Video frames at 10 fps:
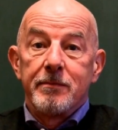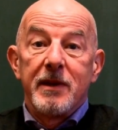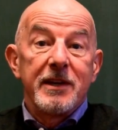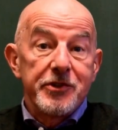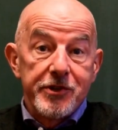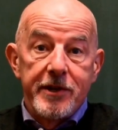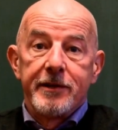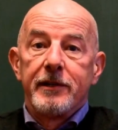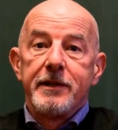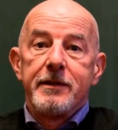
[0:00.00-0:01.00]

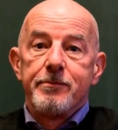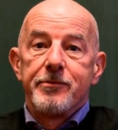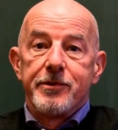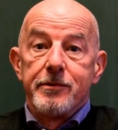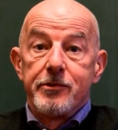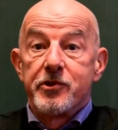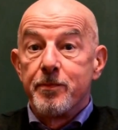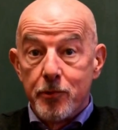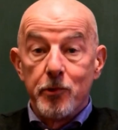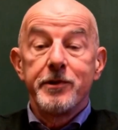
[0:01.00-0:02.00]
externally, to
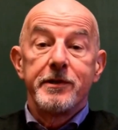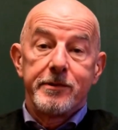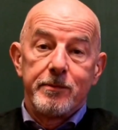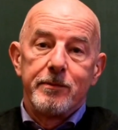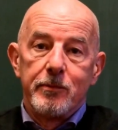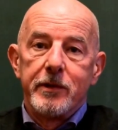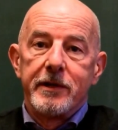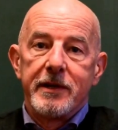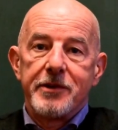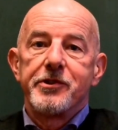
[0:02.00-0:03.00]
support it where
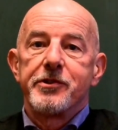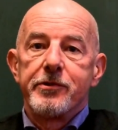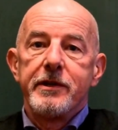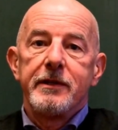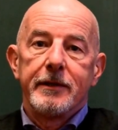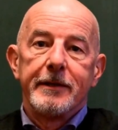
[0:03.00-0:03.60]
necessary,